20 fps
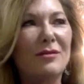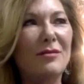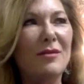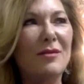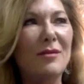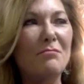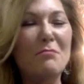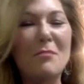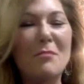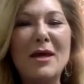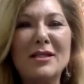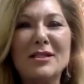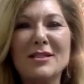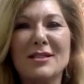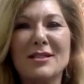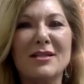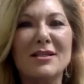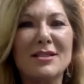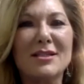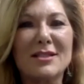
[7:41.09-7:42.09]

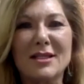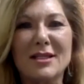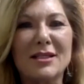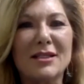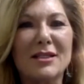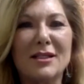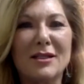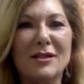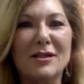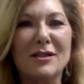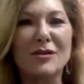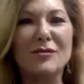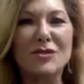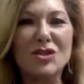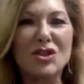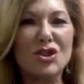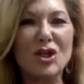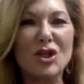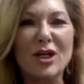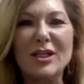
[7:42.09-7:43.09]
Medicine is in a
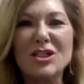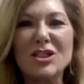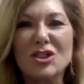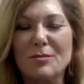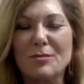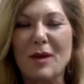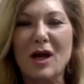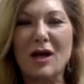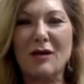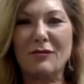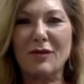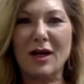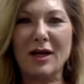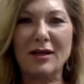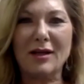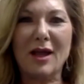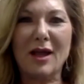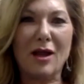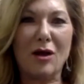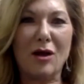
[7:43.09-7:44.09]
strange spot right
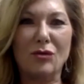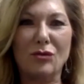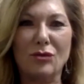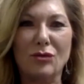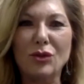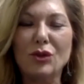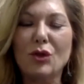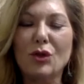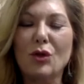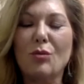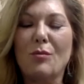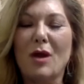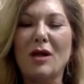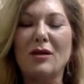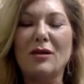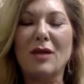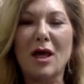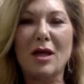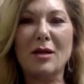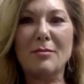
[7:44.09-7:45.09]
now. A
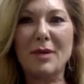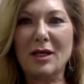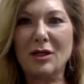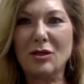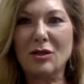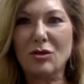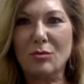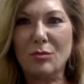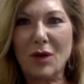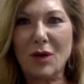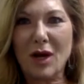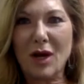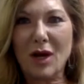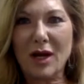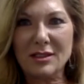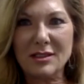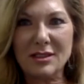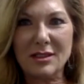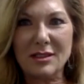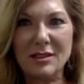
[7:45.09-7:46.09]
lot of medical
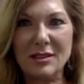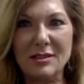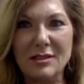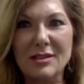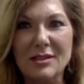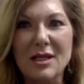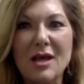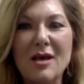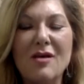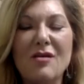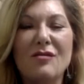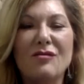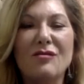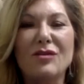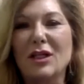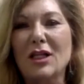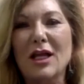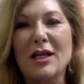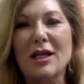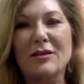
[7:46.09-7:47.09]
practices
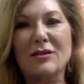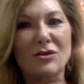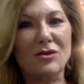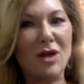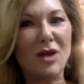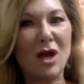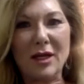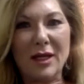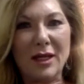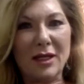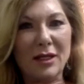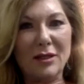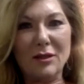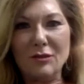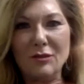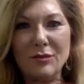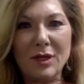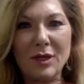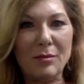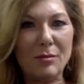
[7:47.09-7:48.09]
feel like they're not getting the
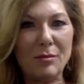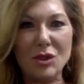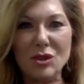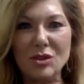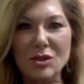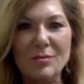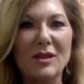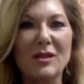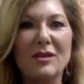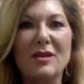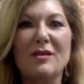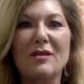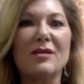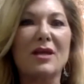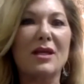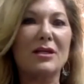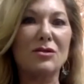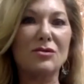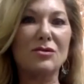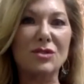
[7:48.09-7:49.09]
reimbursement that they
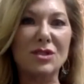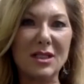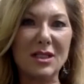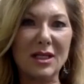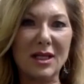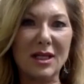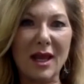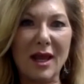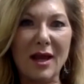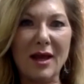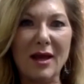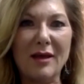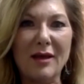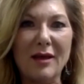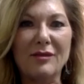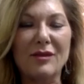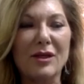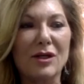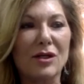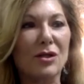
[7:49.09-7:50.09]
used to get.
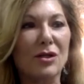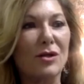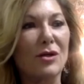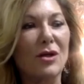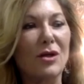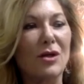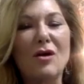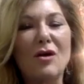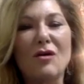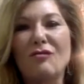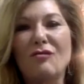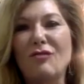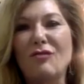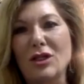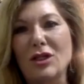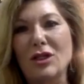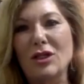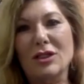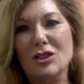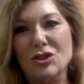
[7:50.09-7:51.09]
They're
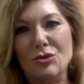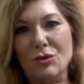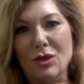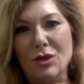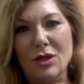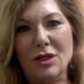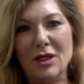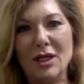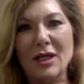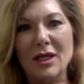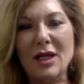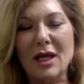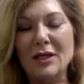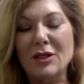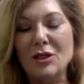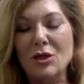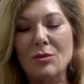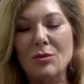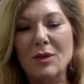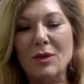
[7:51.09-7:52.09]
falling short. And I
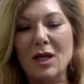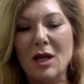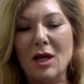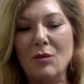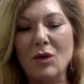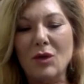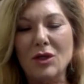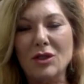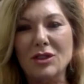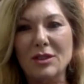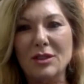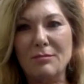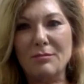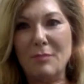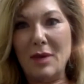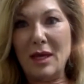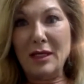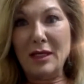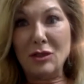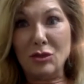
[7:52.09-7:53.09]
know when I worked in
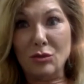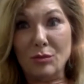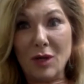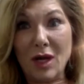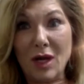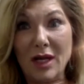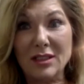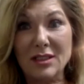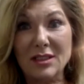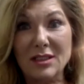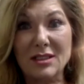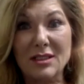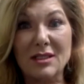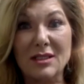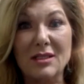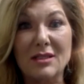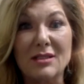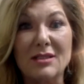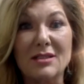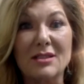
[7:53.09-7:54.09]
medical
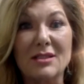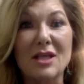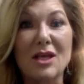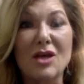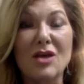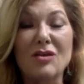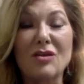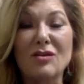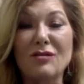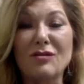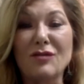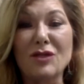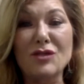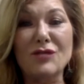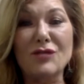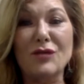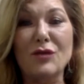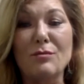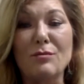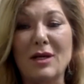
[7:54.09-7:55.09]
practices, the
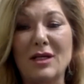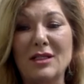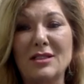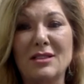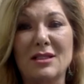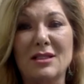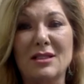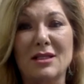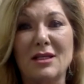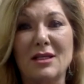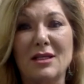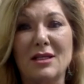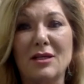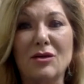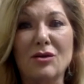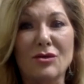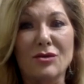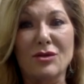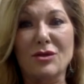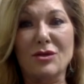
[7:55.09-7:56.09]
first few months of the
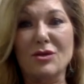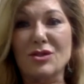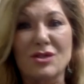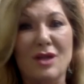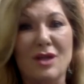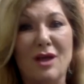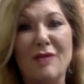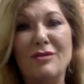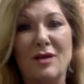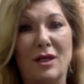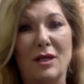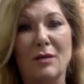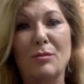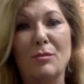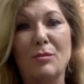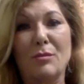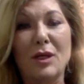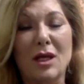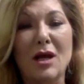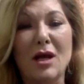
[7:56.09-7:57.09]
year, there's nothing
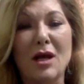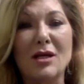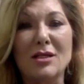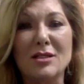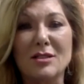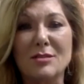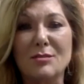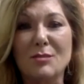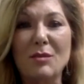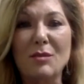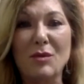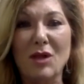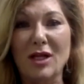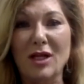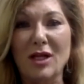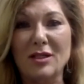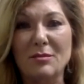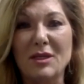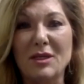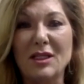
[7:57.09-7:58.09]
because people
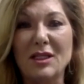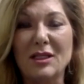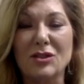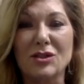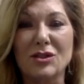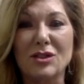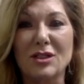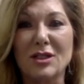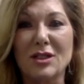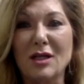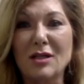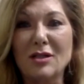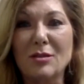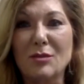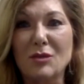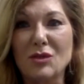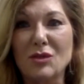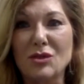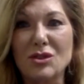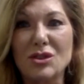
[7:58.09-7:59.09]
had to meet their
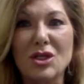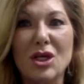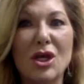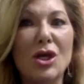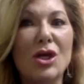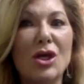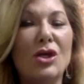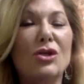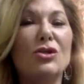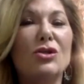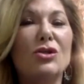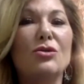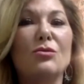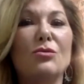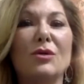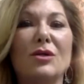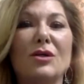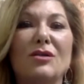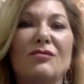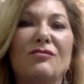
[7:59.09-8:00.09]
deductibles. You
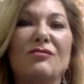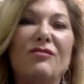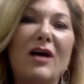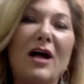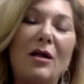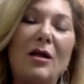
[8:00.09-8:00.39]
would file